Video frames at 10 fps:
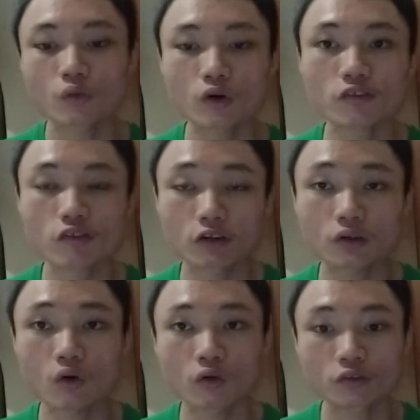
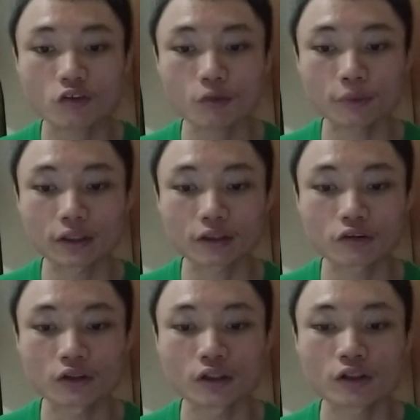quantity or determine
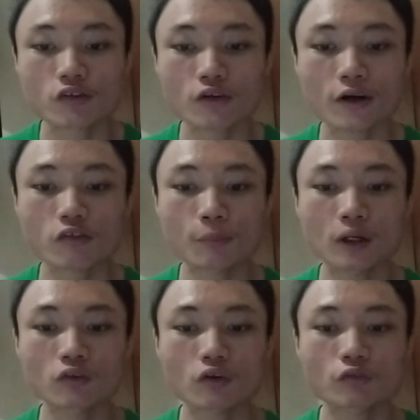the size,
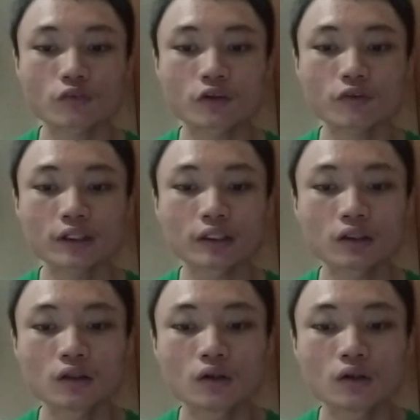amount of degree